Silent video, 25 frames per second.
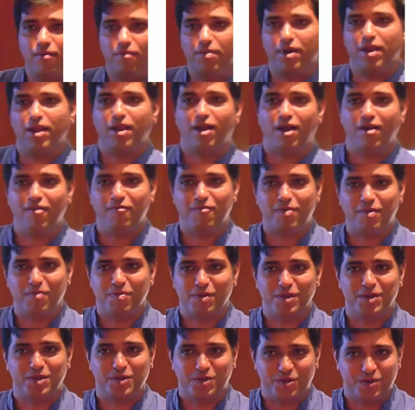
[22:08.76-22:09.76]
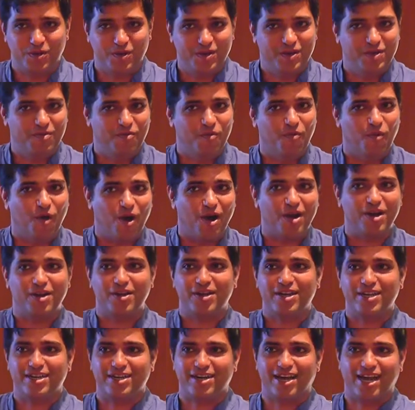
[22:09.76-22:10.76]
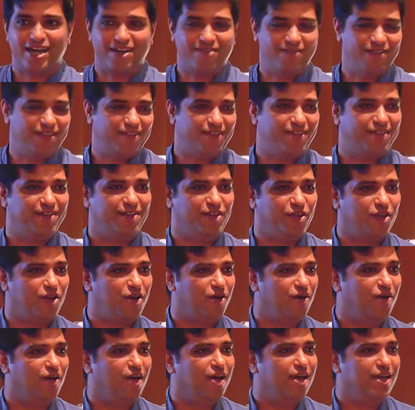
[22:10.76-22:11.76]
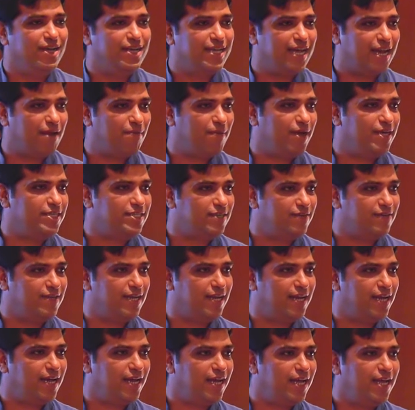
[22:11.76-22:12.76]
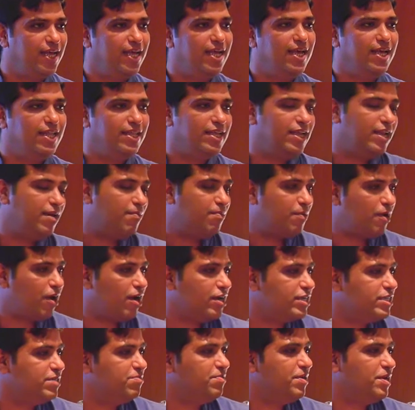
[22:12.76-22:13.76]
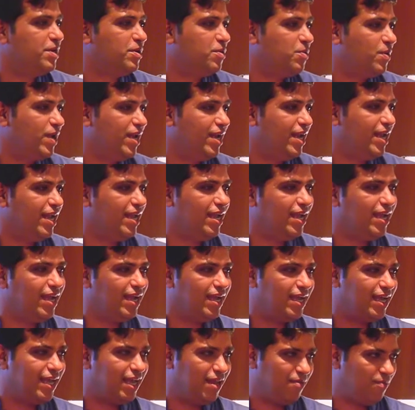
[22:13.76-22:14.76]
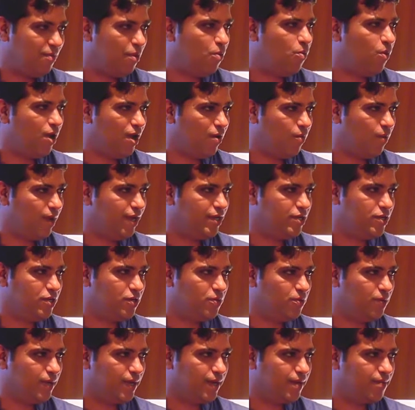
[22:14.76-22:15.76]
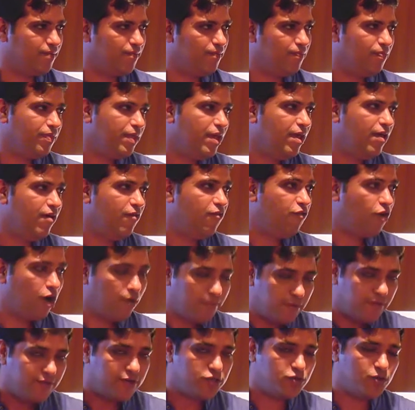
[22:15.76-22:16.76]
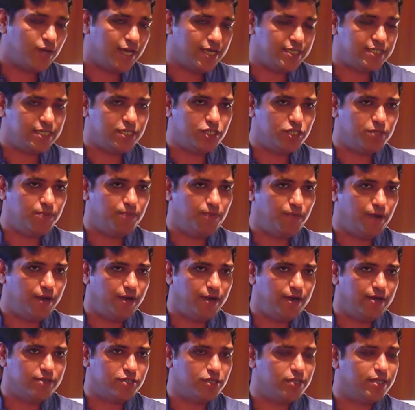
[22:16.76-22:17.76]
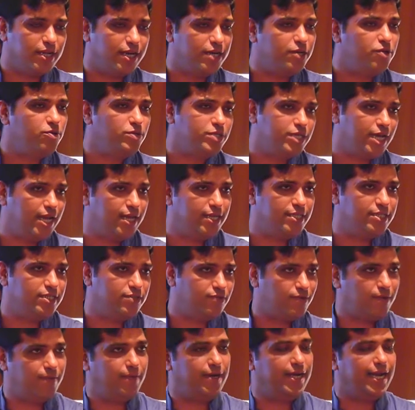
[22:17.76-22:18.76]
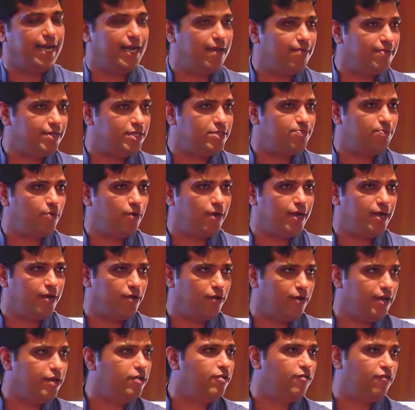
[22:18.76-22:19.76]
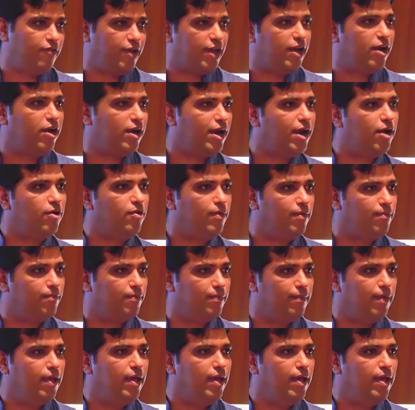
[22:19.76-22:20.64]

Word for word: but a lot of people want to interact with, you know, terabytes of data, then approximate querying can be one way to do it. From a visualization point, so there are two challenges. From a database point, you need to figure out how to